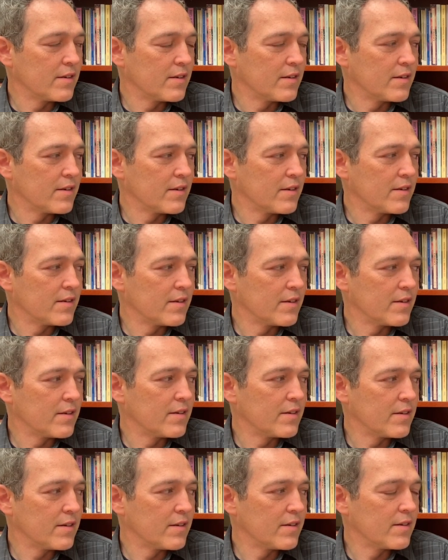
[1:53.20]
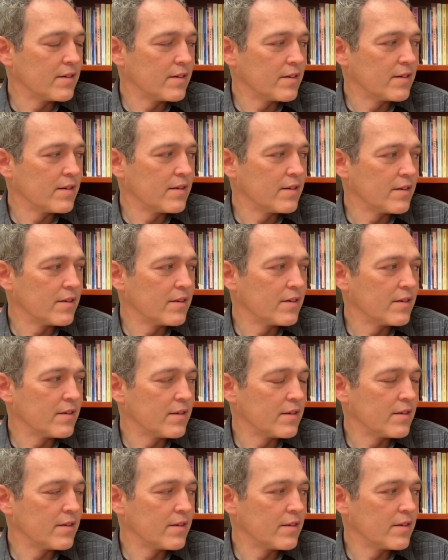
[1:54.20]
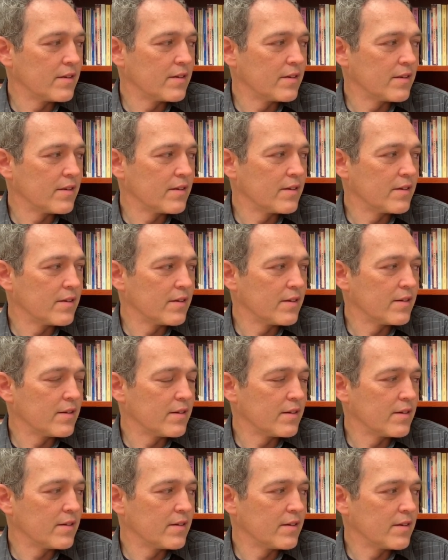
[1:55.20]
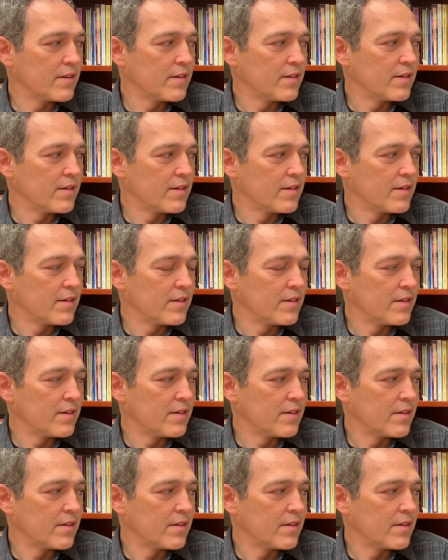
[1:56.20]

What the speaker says: [no speech]